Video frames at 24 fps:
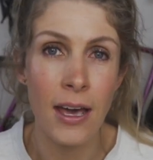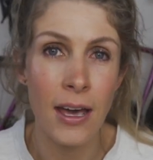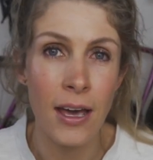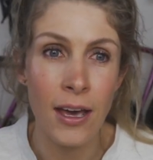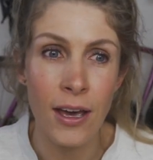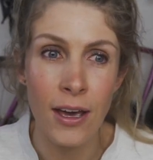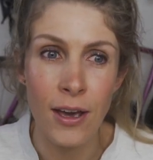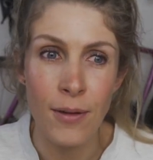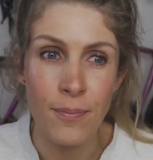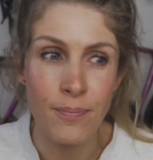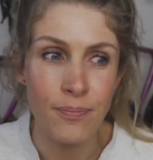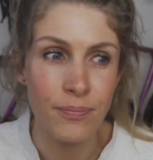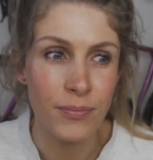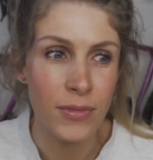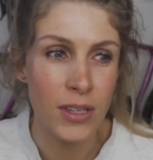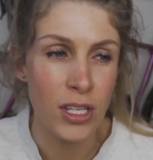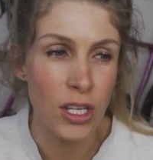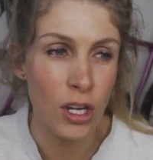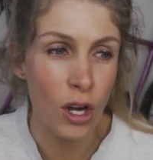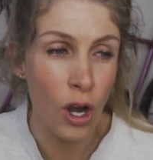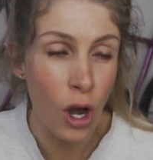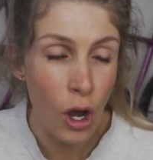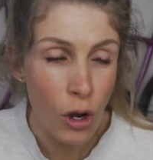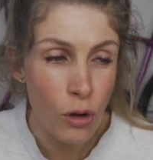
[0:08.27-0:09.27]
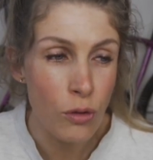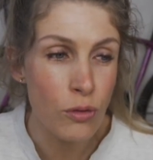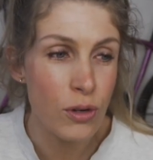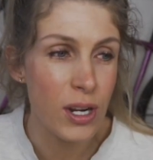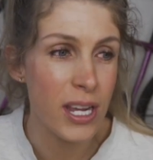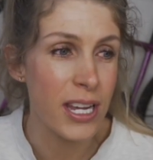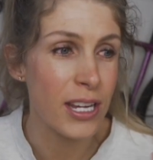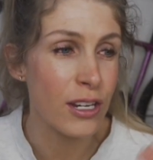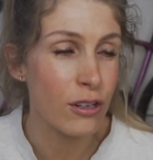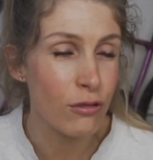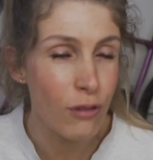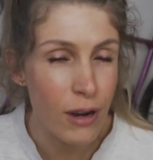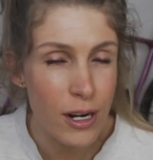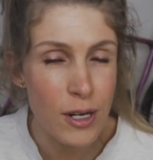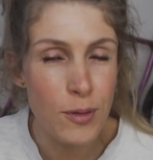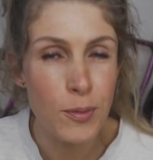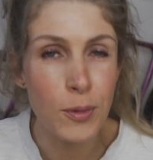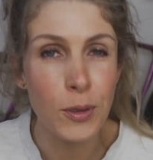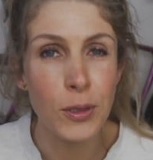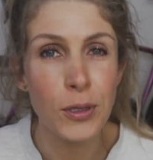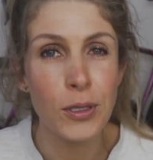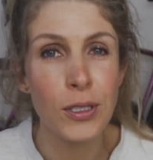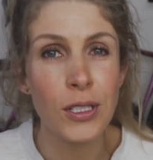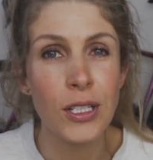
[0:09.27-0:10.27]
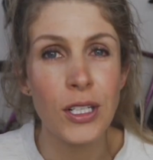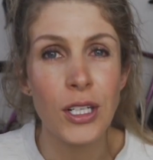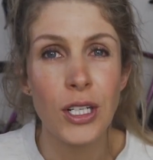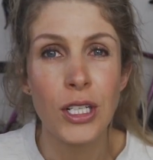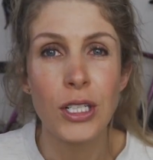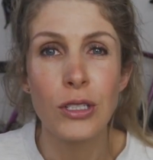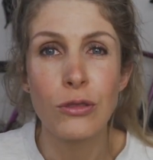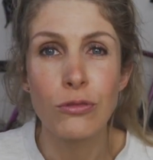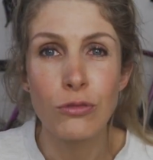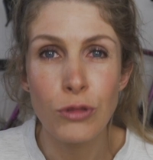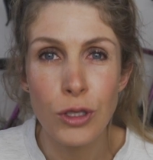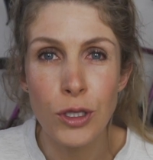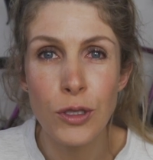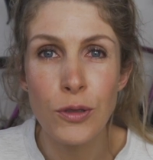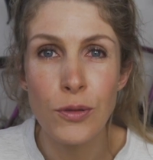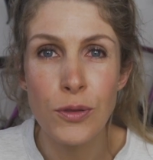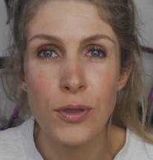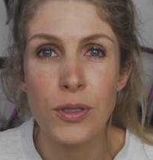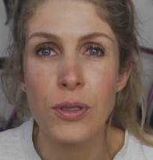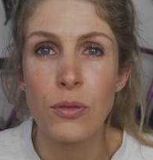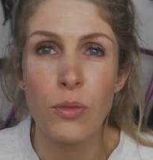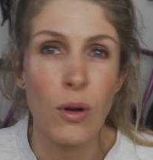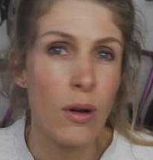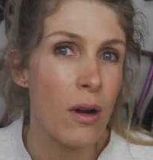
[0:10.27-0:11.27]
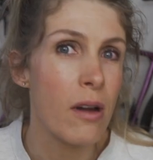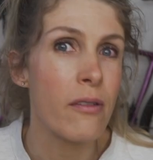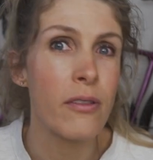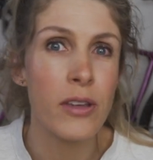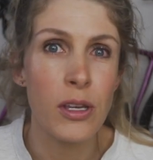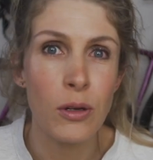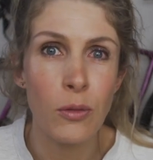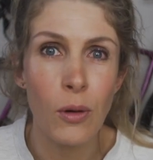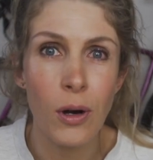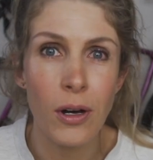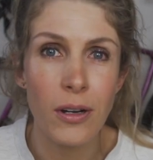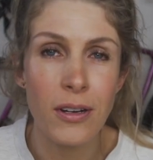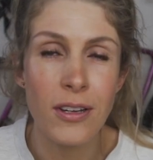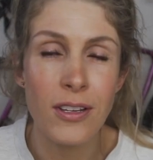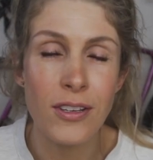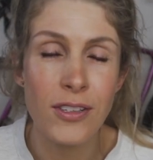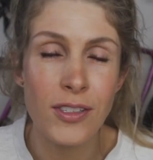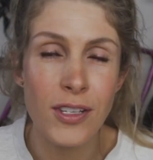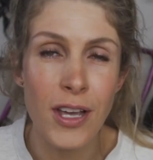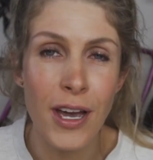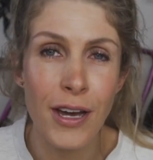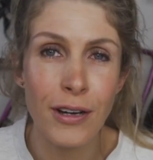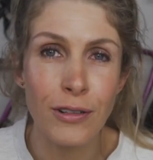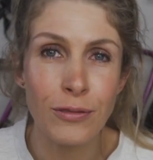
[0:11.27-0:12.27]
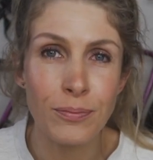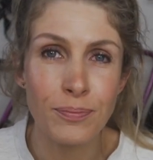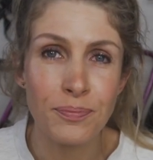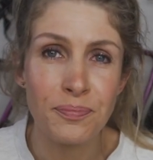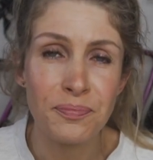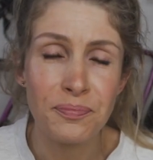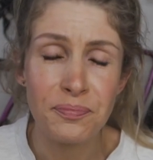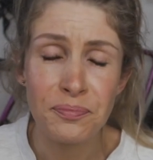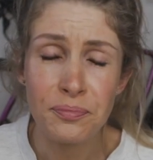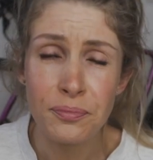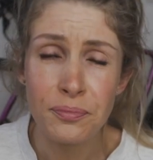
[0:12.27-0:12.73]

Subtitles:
your own incredible routes wherever you want. So